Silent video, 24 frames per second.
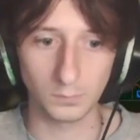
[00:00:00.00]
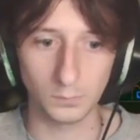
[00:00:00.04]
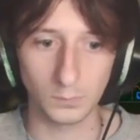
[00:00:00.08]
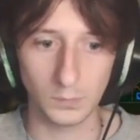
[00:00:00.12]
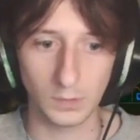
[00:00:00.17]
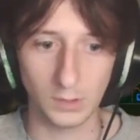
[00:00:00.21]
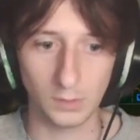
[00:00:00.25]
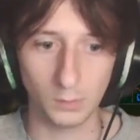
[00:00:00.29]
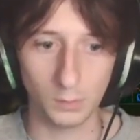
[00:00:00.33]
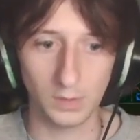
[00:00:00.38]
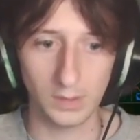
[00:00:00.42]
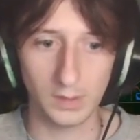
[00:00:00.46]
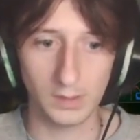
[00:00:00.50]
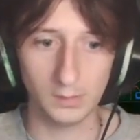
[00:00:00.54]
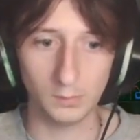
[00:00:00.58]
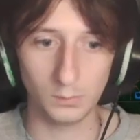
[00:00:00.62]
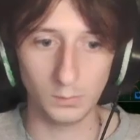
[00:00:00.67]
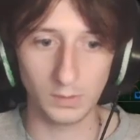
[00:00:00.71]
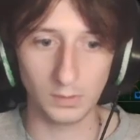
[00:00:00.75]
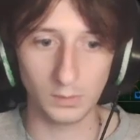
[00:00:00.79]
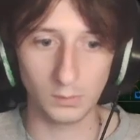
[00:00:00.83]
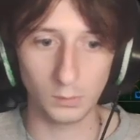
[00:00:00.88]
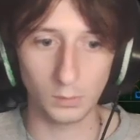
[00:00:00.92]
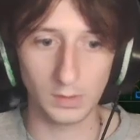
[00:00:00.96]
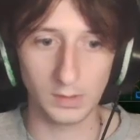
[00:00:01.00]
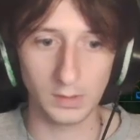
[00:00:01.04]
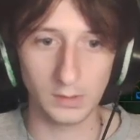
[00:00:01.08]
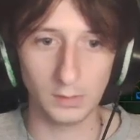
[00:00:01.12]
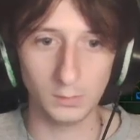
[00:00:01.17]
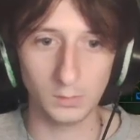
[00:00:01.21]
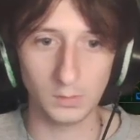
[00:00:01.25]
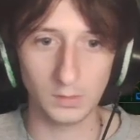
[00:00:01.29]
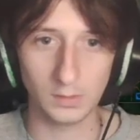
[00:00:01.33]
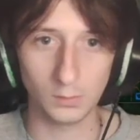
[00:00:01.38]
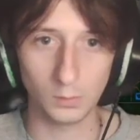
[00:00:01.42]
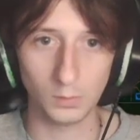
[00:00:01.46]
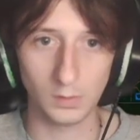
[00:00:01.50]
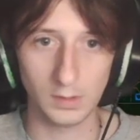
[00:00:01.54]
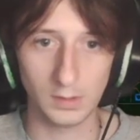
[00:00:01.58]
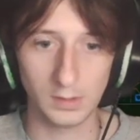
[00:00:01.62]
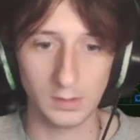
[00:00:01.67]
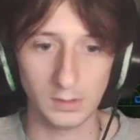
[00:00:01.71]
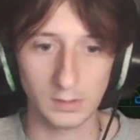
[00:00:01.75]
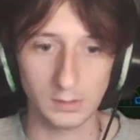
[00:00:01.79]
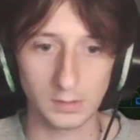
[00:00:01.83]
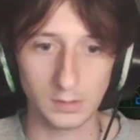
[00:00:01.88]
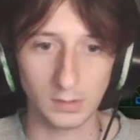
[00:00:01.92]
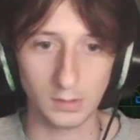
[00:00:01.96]
We gotta wait, we gotta wait, we gotta
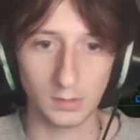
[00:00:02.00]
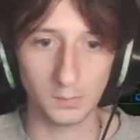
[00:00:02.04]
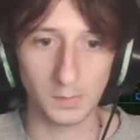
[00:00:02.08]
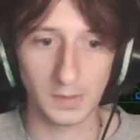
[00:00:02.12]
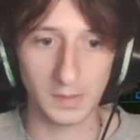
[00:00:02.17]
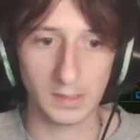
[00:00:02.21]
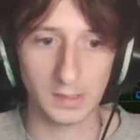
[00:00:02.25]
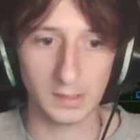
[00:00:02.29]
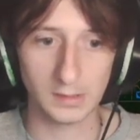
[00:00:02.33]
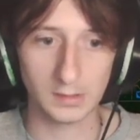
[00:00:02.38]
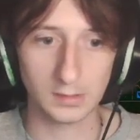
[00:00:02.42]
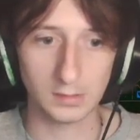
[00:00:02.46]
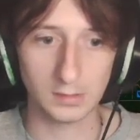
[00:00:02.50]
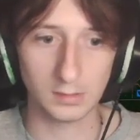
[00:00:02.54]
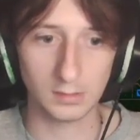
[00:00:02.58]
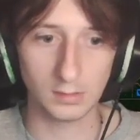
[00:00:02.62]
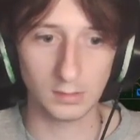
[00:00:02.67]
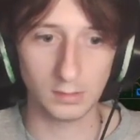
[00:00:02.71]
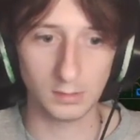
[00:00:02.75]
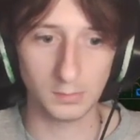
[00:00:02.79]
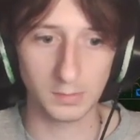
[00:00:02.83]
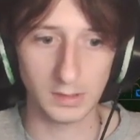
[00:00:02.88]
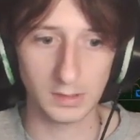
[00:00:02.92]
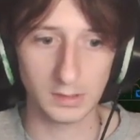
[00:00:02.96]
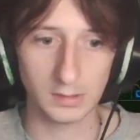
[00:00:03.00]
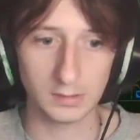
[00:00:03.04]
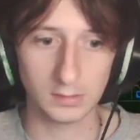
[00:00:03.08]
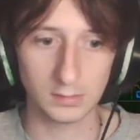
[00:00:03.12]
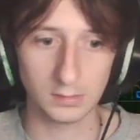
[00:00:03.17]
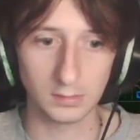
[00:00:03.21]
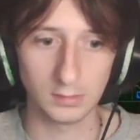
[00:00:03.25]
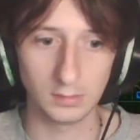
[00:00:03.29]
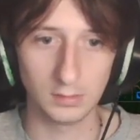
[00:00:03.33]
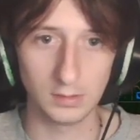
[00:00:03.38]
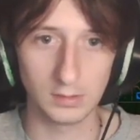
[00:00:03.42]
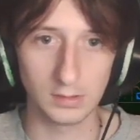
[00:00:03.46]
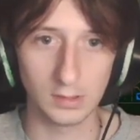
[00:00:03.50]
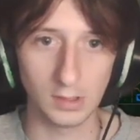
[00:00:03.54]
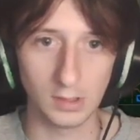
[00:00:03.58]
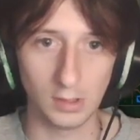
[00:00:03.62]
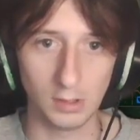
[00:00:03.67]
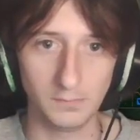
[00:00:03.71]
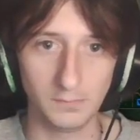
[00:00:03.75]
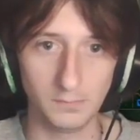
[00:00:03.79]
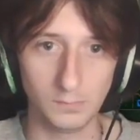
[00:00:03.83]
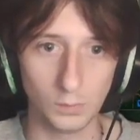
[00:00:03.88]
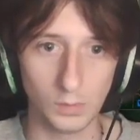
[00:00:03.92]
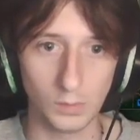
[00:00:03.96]
wait. It's gonna go past, it's gonna go past. He's
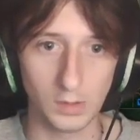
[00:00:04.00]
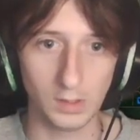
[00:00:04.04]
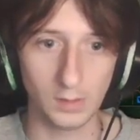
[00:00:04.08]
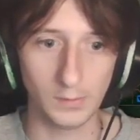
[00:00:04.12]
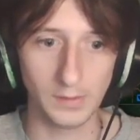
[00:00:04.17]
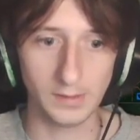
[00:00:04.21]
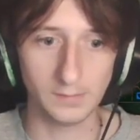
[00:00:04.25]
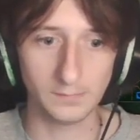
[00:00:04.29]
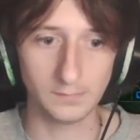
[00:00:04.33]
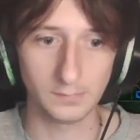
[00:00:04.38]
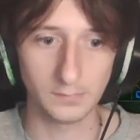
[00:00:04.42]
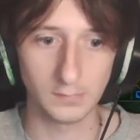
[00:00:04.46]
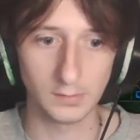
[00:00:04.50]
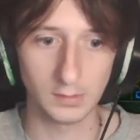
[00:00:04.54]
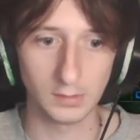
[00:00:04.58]
gone. We're going.